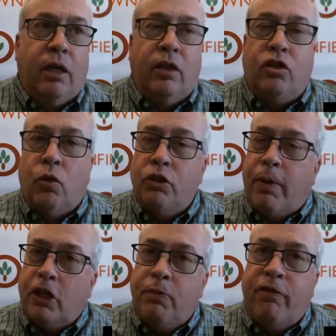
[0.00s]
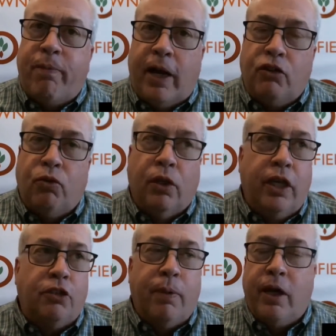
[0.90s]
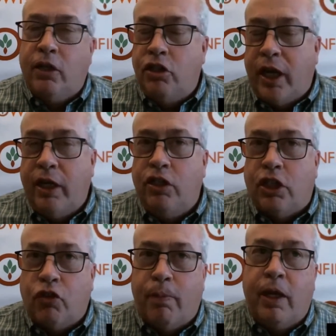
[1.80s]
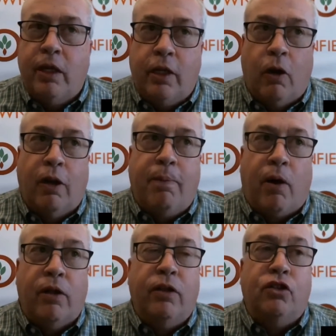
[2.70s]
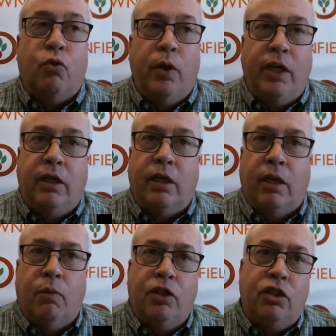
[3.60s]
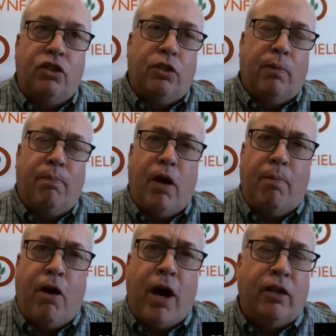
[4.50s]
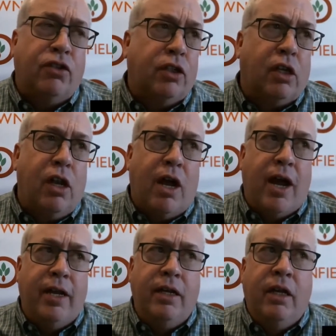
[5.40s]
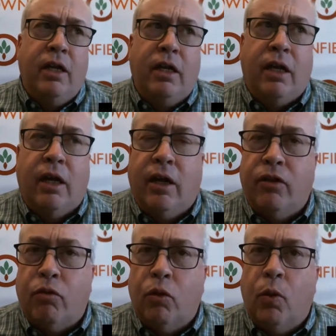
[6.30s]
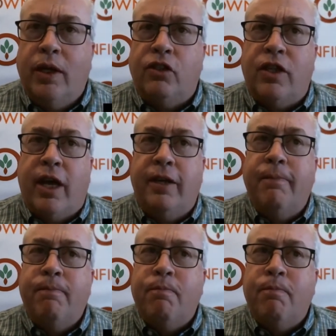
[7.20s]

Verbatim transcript: The choice box beef price really has been unchanged as we've been in the early part of this week, uh, with just a, a modest decline uh, through Wednesday.